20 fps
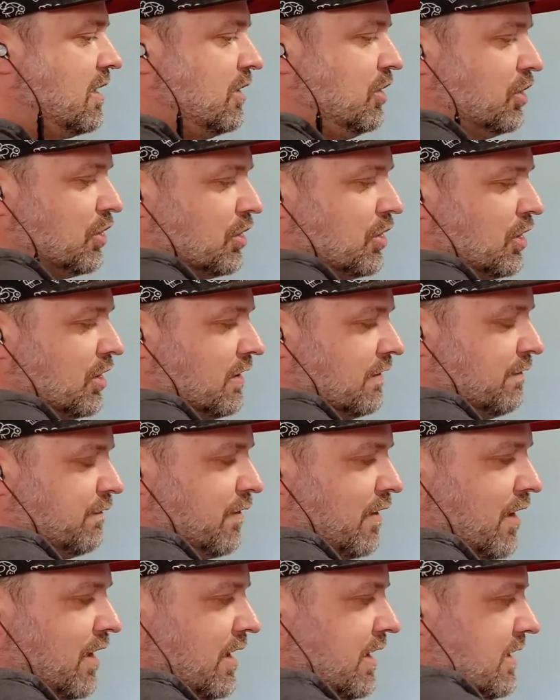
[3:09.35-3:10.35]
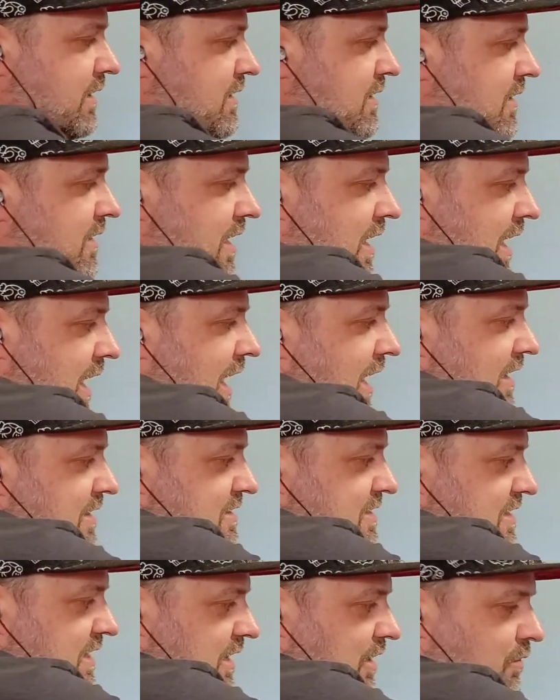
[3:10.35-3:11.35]
You're going to find that
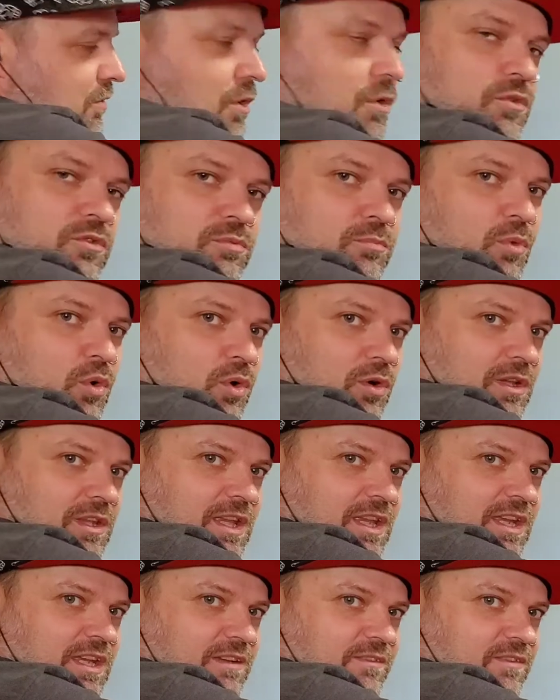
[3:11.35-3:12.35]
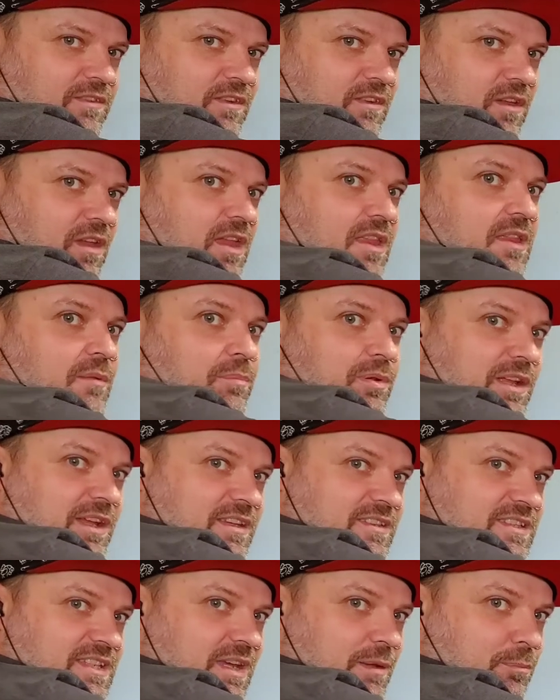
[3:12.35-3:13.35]
as it grows more leaves and the
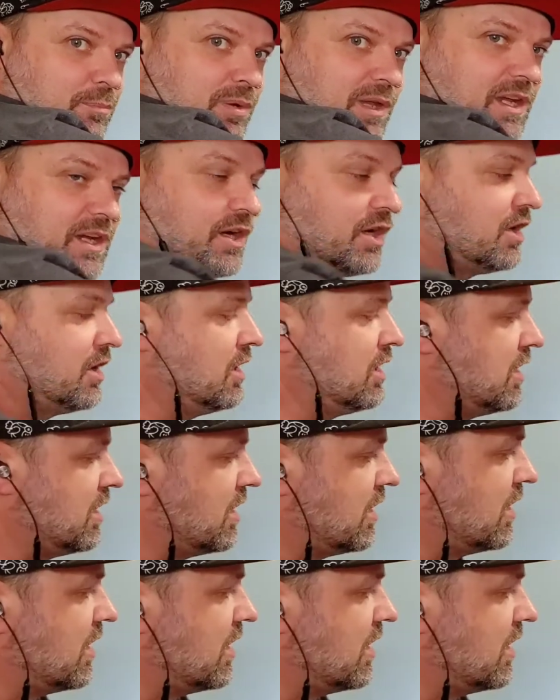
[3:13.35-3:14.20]
plants get bigger,